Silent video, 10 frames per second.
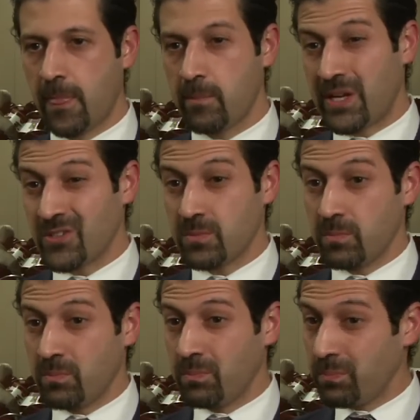because
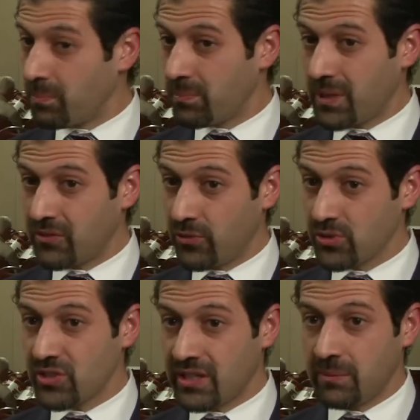mm,
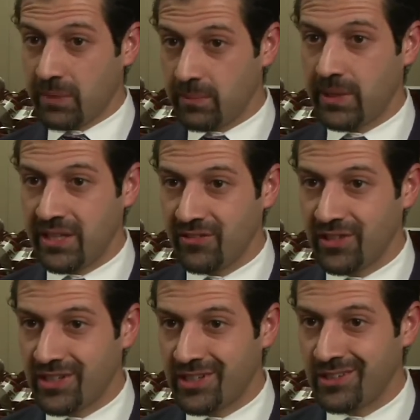unfortunately, many of
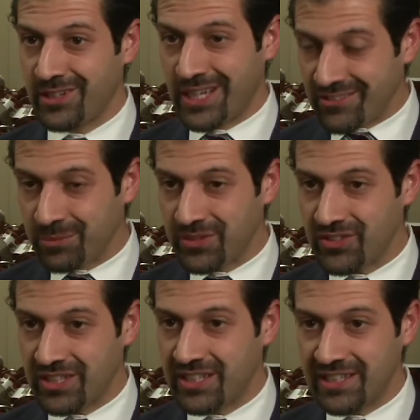the, the
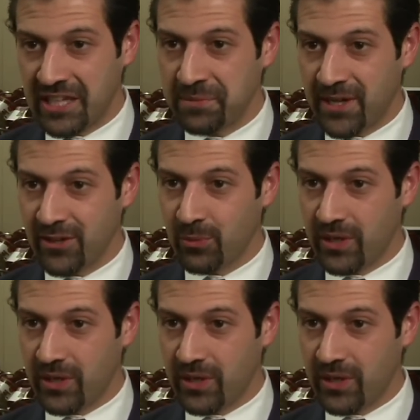governments in, in that part of the